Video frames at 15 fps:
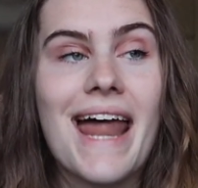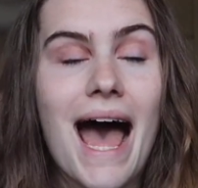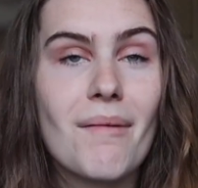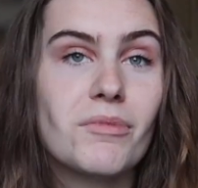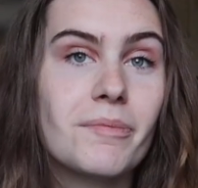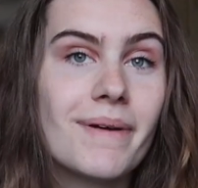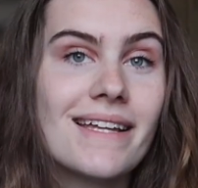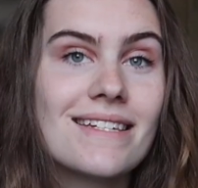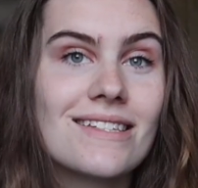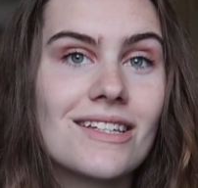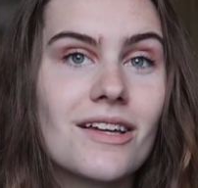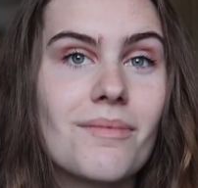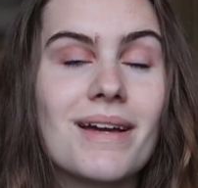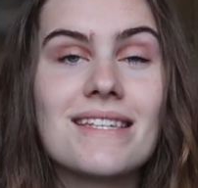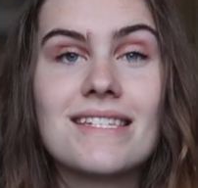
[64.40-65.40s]
an Apple
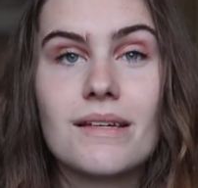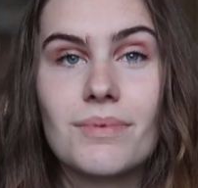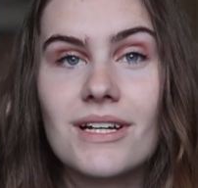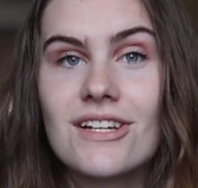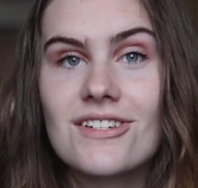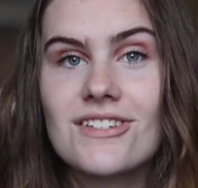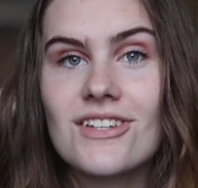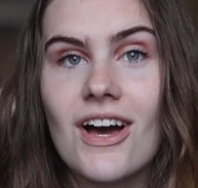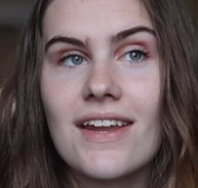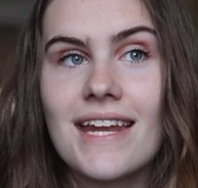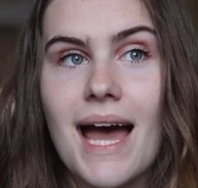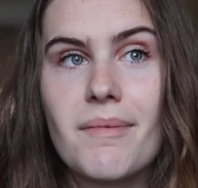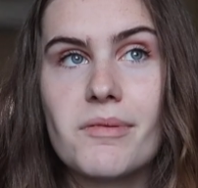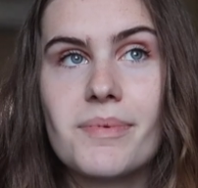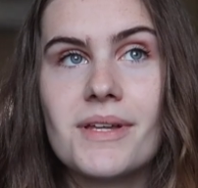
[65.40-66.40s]
Pencil. My siblings just got an
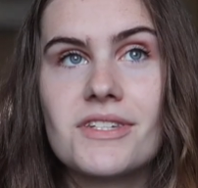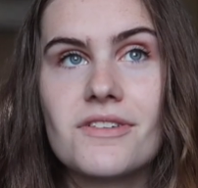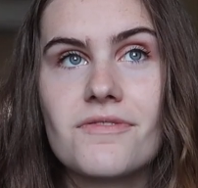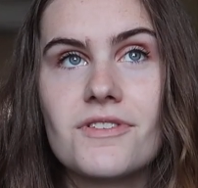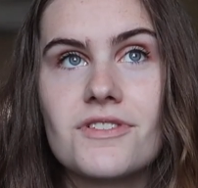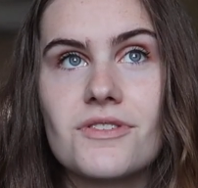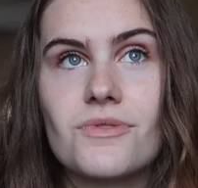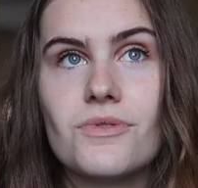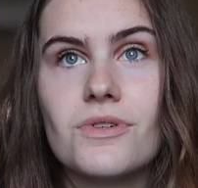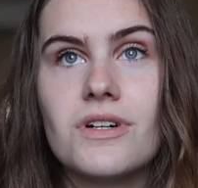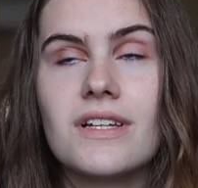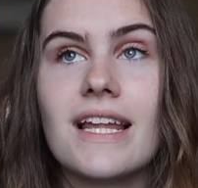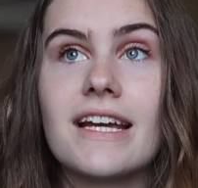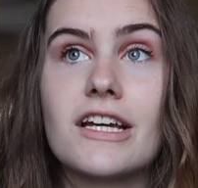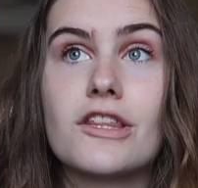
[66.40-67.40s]
Apple Pencil for
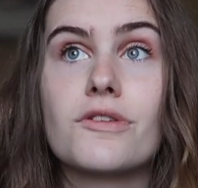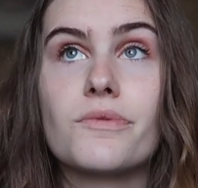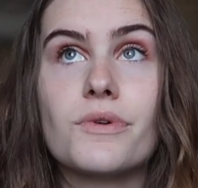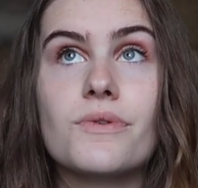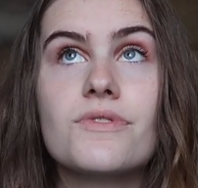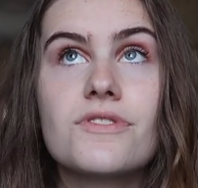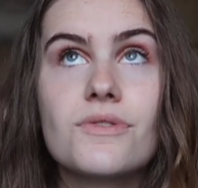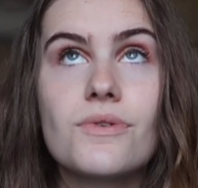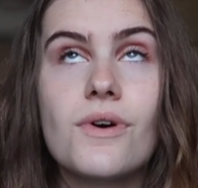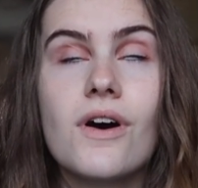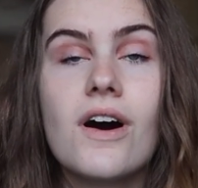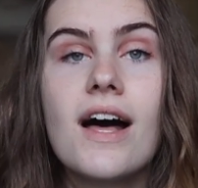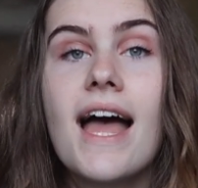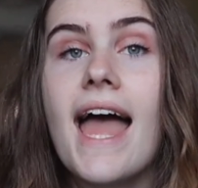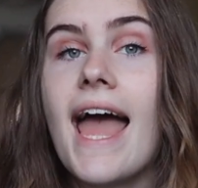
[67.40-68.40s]
school, like through
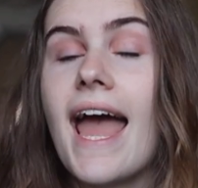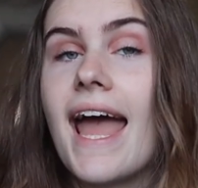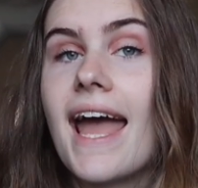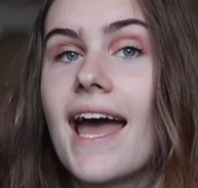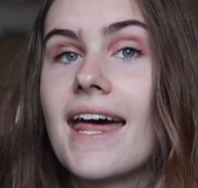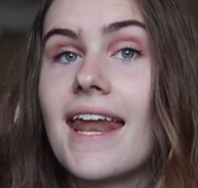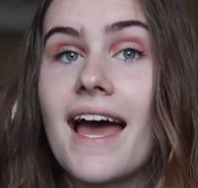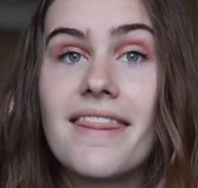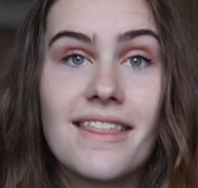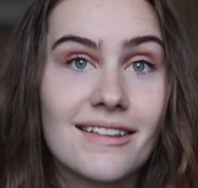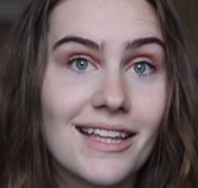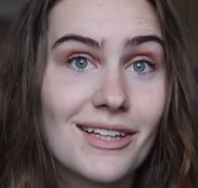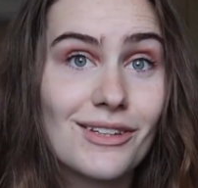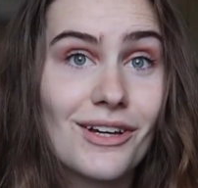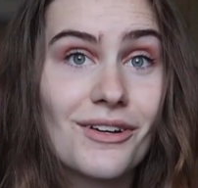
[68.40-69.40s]
school, and I think
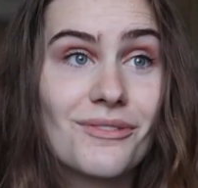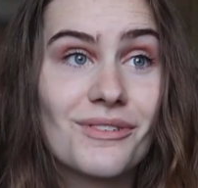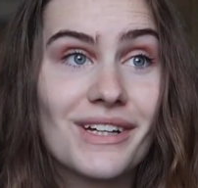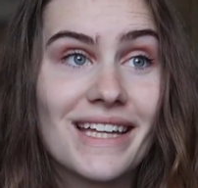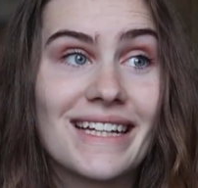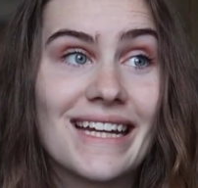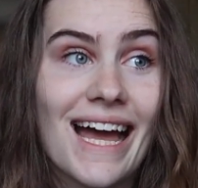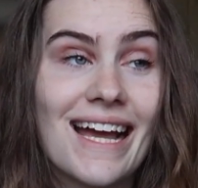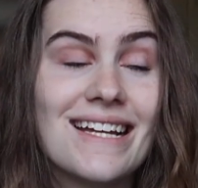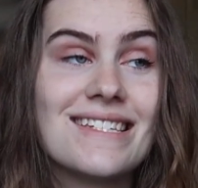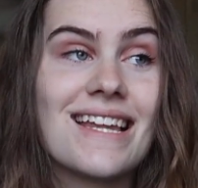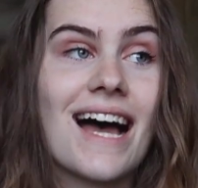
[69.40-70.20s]
they look really nice.